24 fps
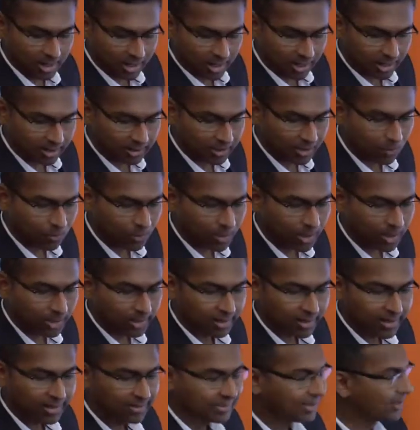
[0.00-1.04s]
are the
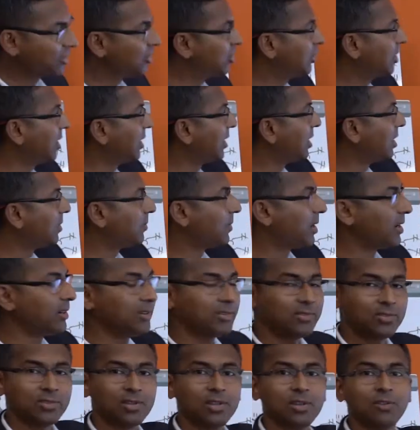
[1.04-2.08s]
essential
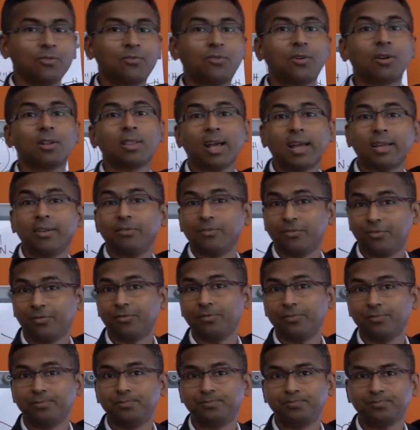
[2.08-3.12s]
elements for life
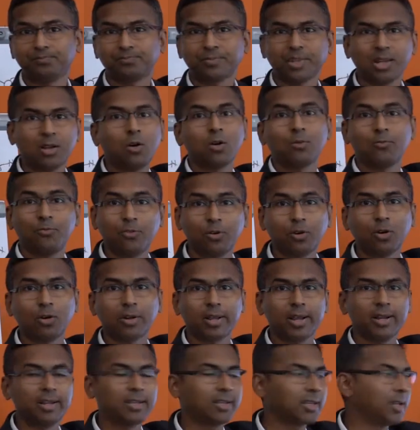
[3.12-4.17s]
or for
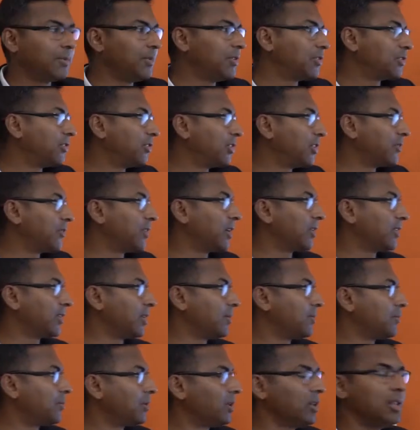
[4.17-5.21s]
organic chemistry, say for
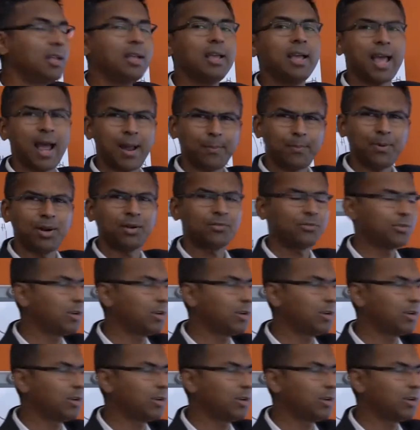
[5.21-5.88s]
example. Apart